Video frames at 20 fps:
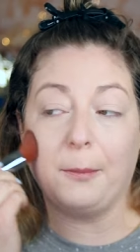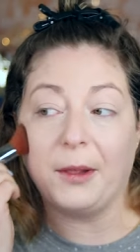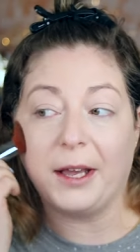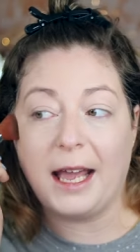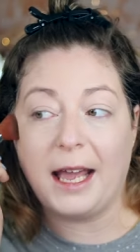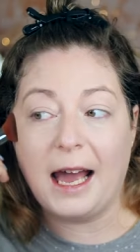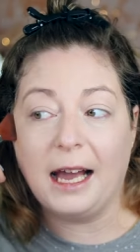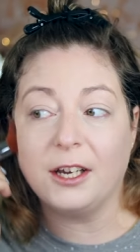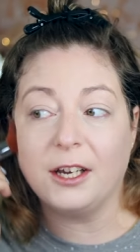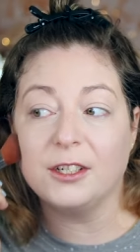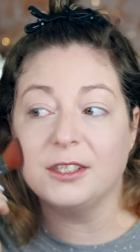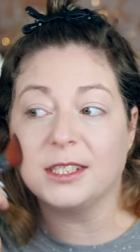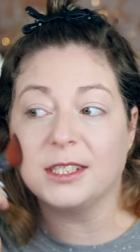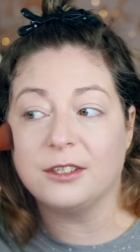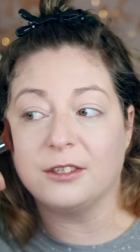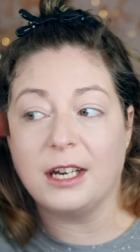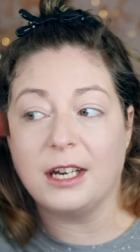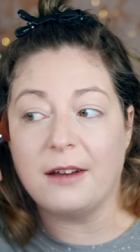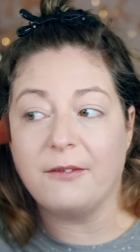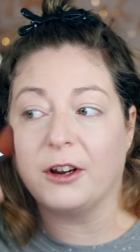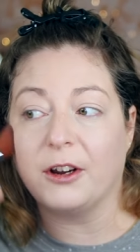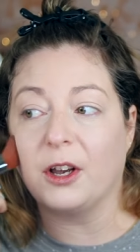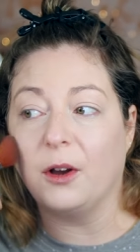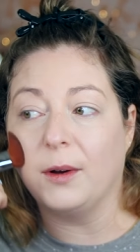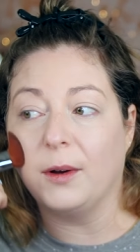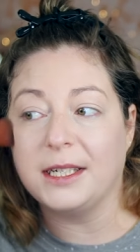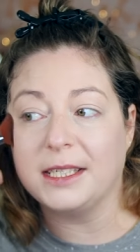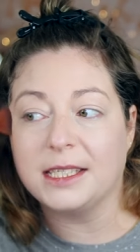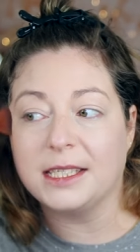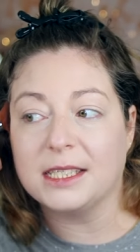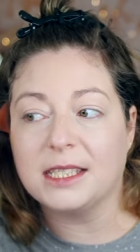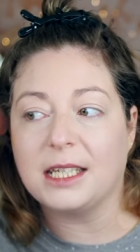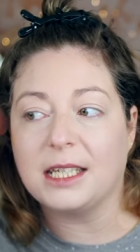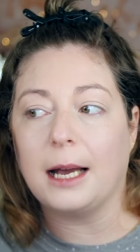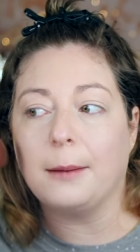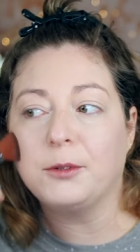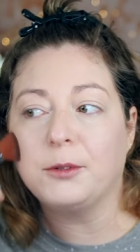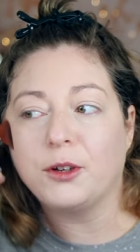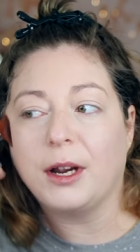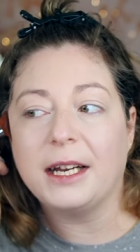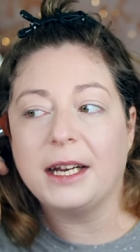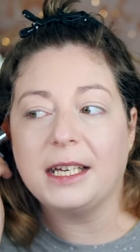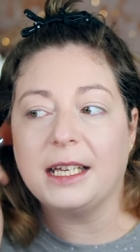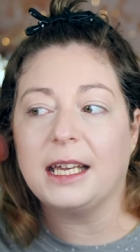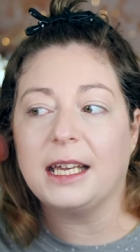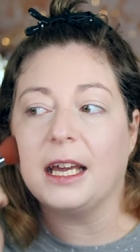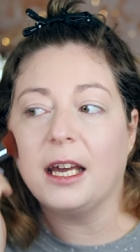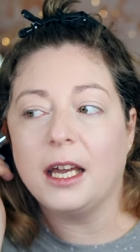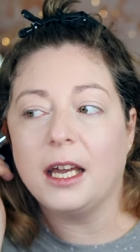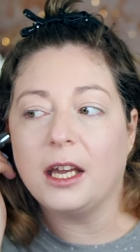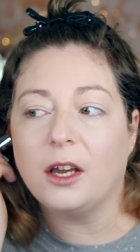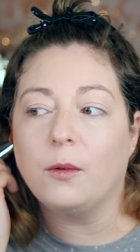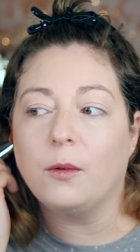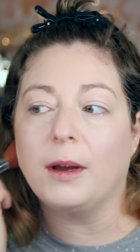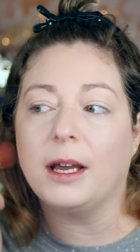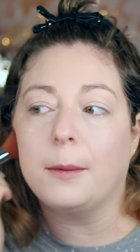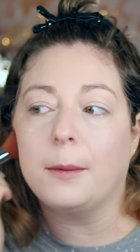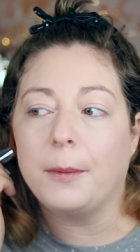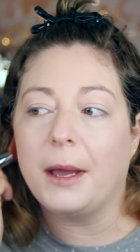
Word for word: Like hackers are never going to stop trying to get a quick